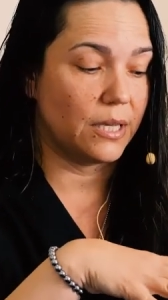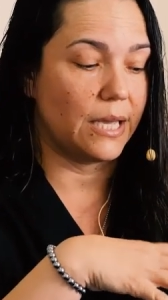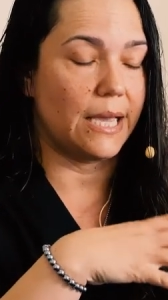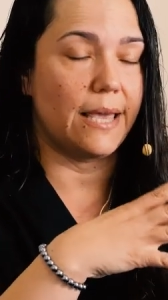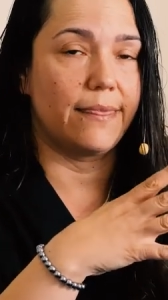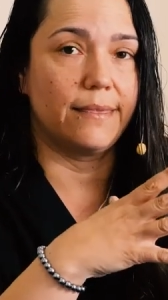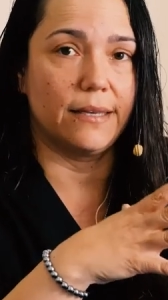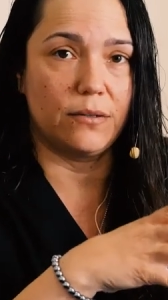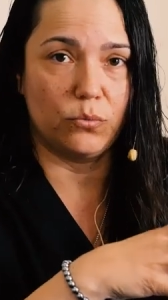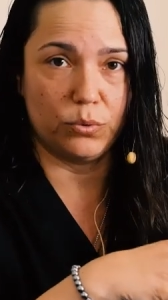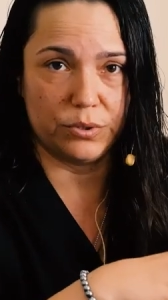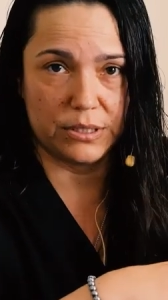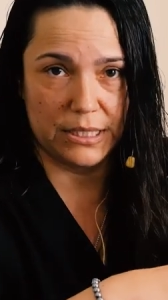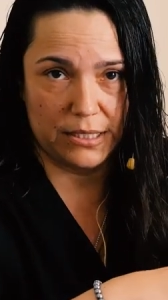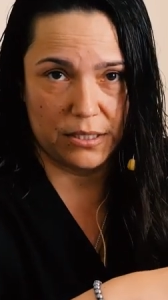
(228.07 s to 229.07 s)
and then
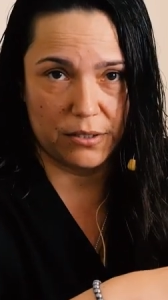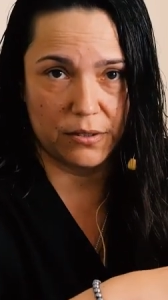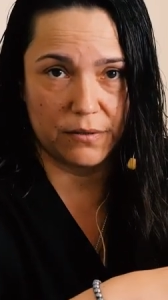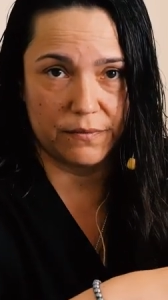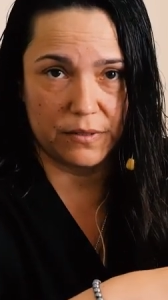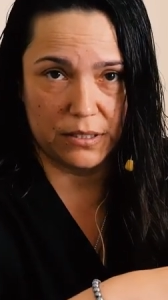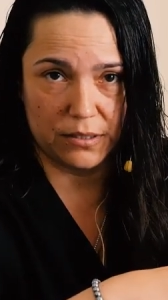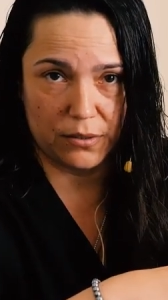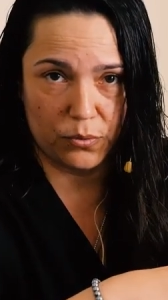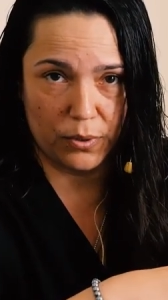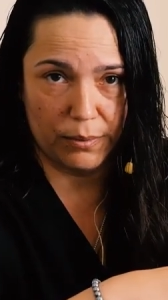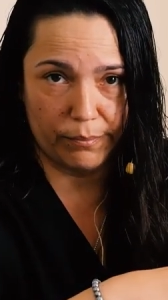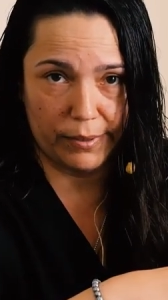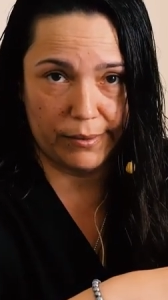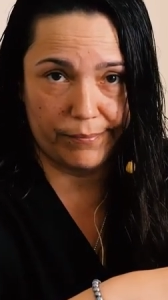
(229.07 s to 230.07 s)
we'll take care of the
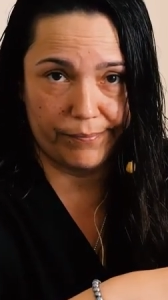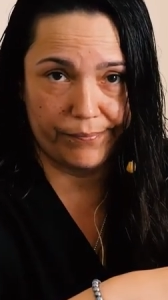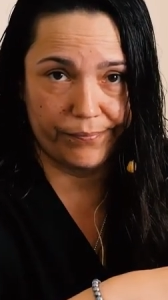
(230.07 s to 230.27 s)
equipment.